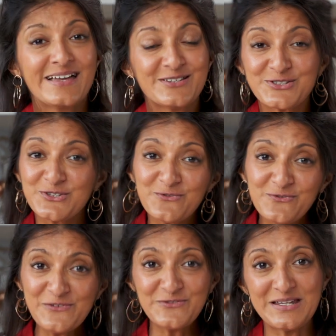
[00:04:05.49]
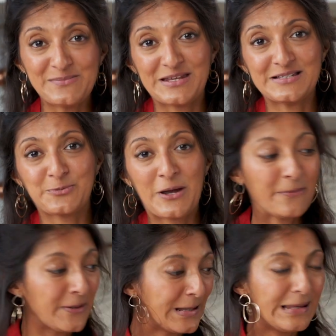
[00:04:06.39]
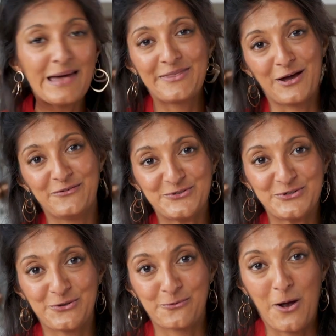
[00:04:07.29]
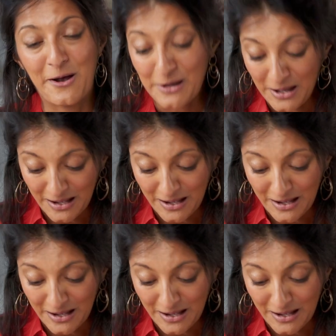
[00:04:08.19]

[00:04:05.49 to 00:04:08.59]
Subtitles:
It's just 15 minutes prep, let the oven do the work,